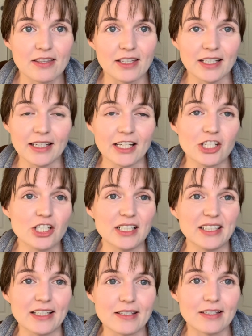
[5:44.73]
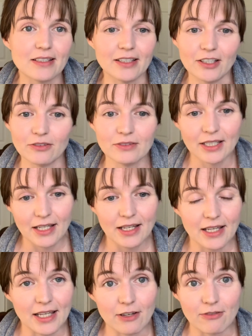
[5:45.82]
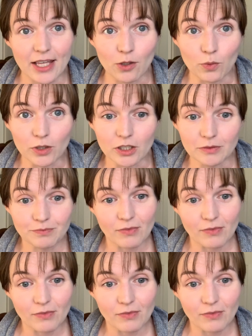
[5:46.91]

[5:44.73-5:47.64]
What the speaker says: then I should at least, give that a whirl.